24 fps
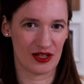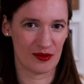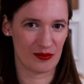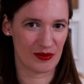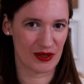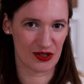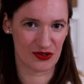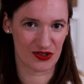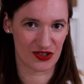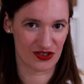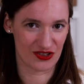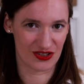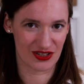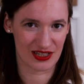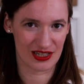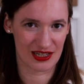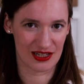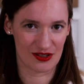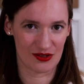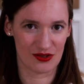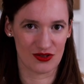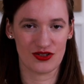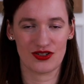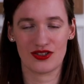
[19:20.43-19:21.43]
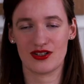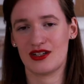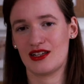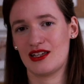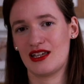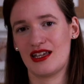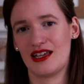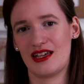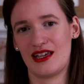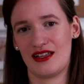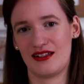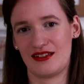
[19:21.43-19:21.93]
about your skills
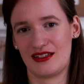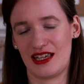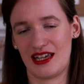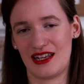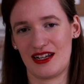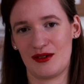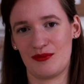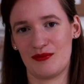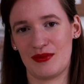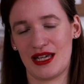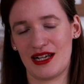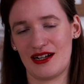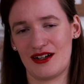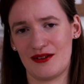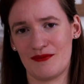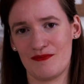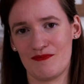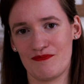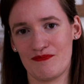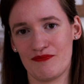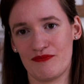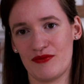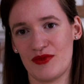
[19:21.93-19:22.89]
and getting better,